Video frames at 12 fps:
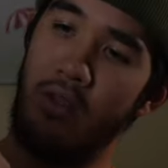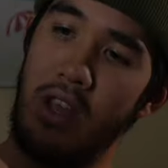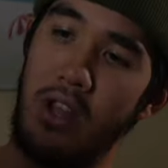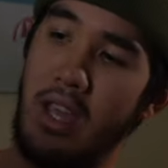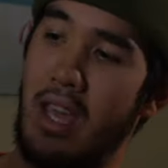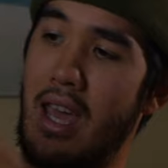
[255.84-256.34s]

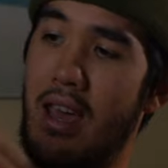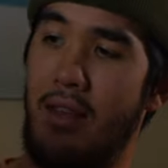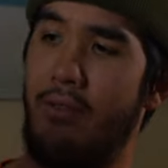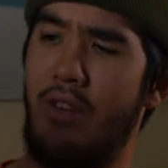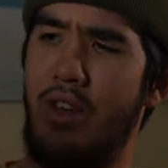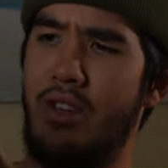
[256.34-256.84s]
feeling it,
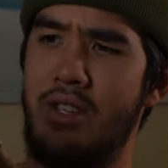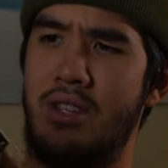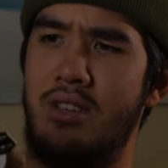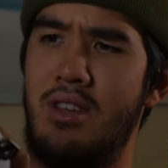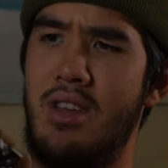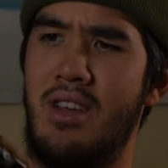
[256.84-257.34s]
it
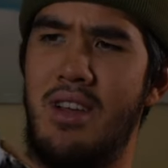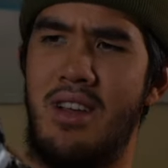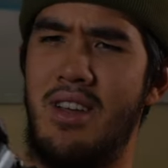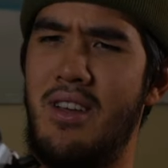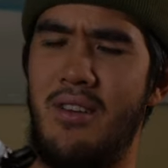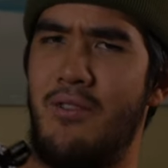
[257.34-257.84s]

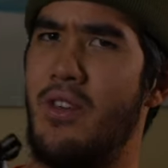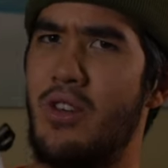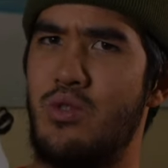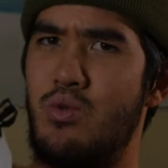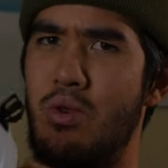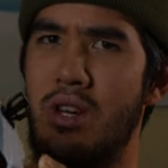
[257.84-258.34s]

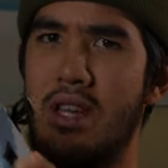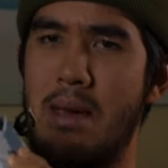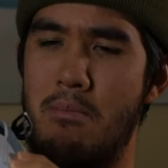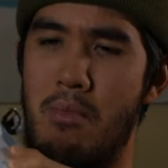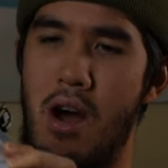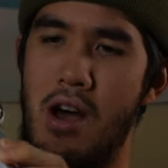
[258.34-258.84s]
feels
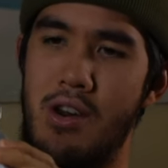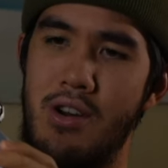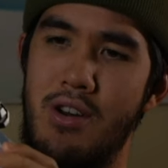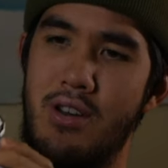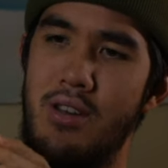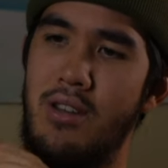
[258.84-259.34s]
really
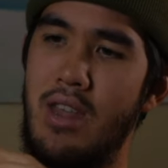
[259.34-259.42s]
modern,